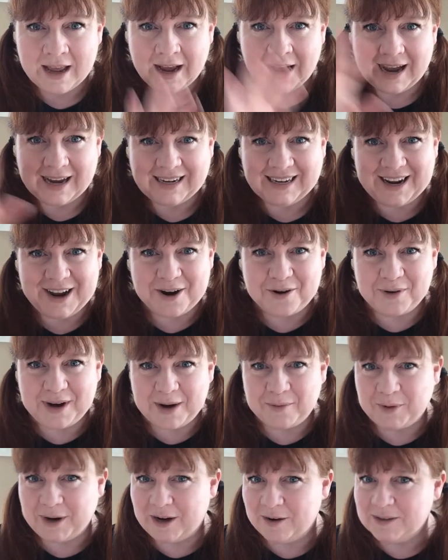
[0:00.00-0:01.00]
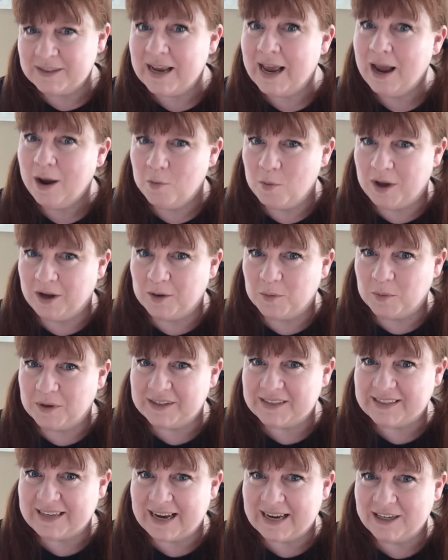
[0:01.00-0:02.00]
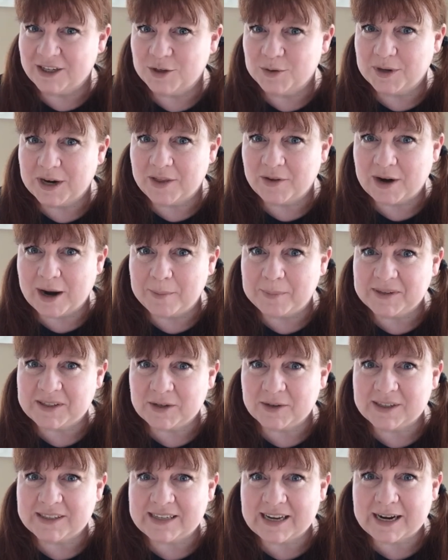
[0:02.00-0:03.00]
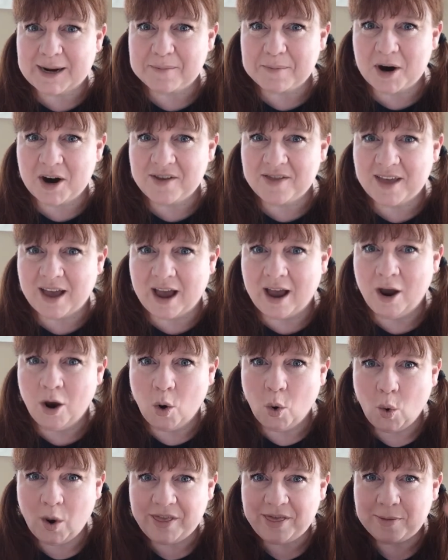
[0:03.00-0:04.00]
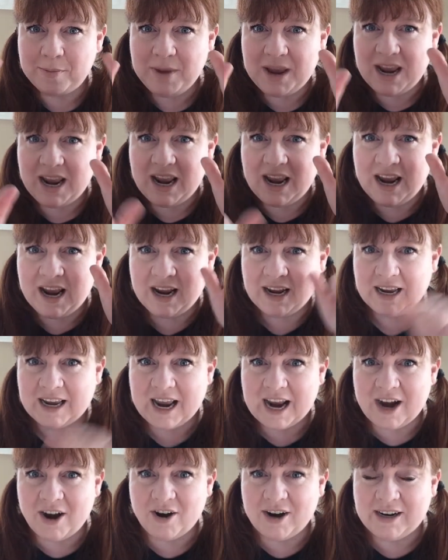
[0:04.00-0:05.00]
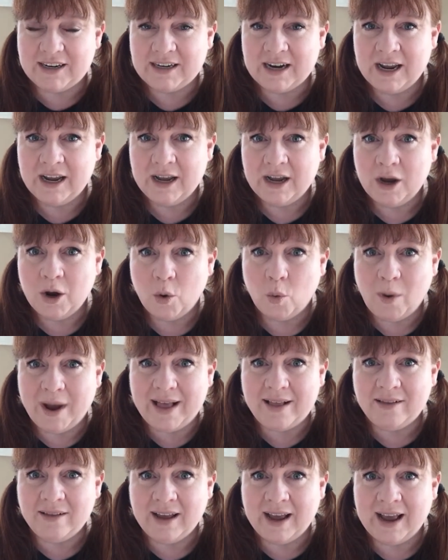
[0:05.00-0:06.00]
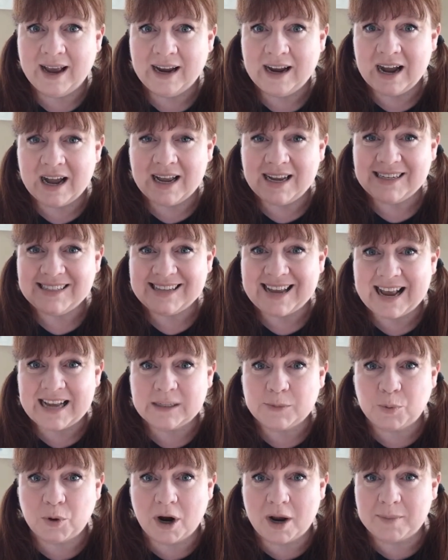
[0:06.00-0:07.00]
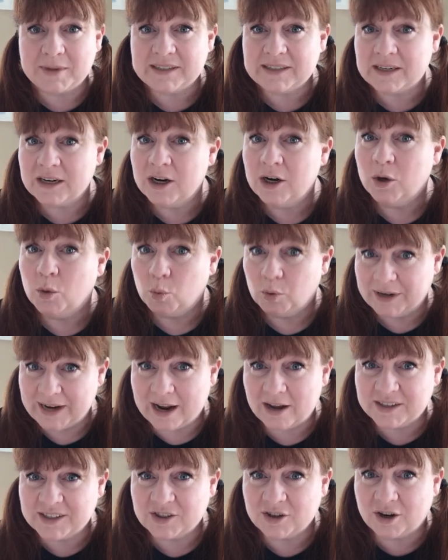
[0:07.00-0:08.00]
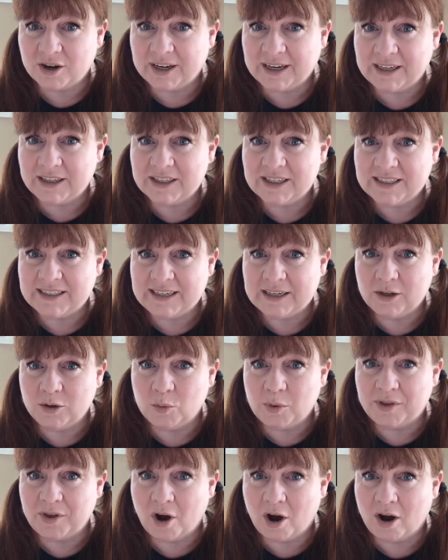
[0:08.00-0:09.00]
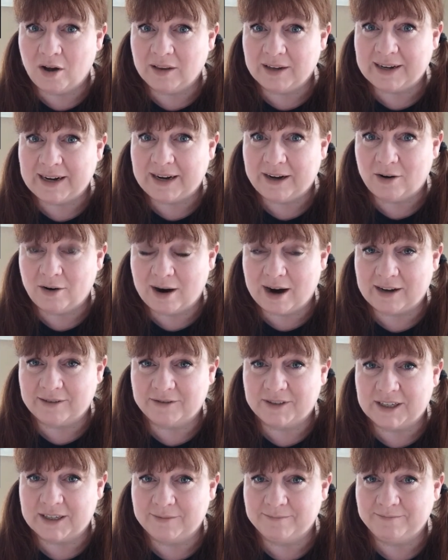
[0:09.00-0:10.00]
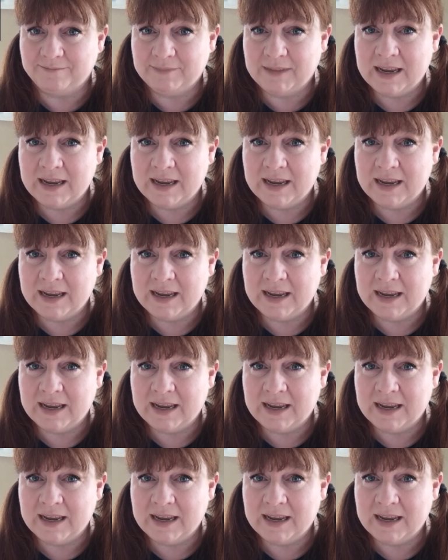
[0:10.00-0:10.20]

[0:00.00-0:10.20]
Howdy ho, neighborinos, and welcome once again to another episode of Second Martha with me, Karen. Well, guys, as promised, we're now starting to deal with holiday crafting.